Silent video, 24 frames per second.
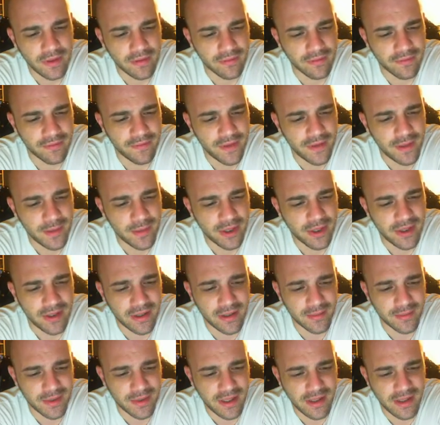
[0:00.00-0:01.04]

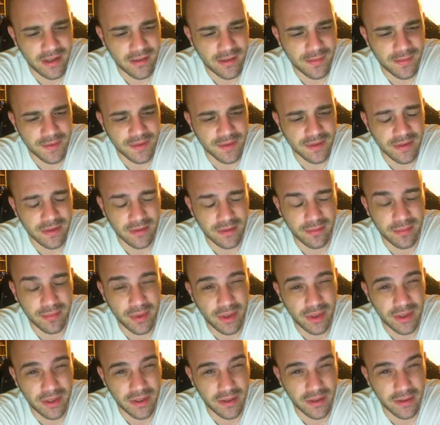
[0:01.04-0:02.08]
Famicom games, I'm
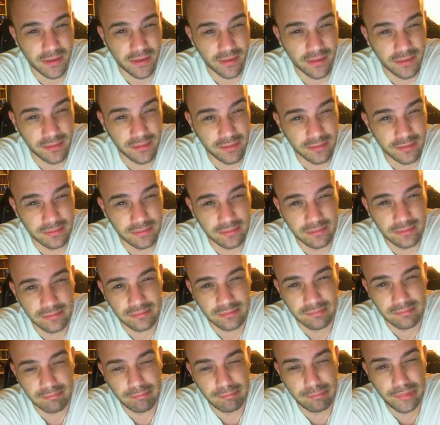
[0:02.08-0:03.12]
probably gonna
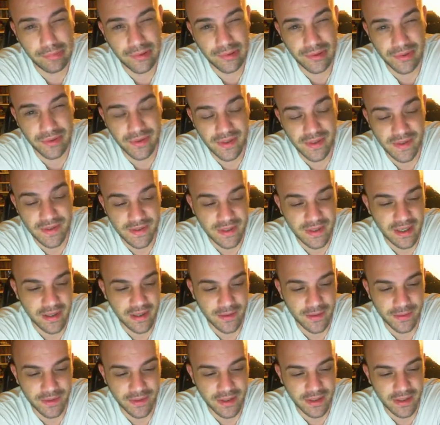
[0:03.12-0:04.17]
butcher these
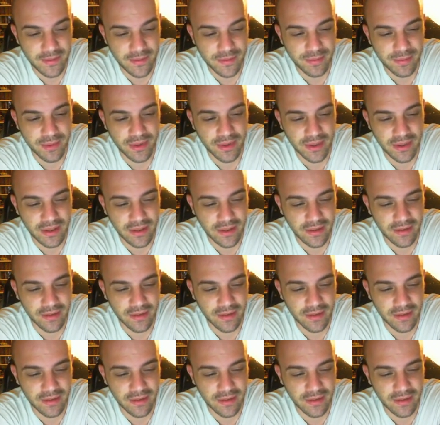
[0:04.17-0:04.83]
title names, but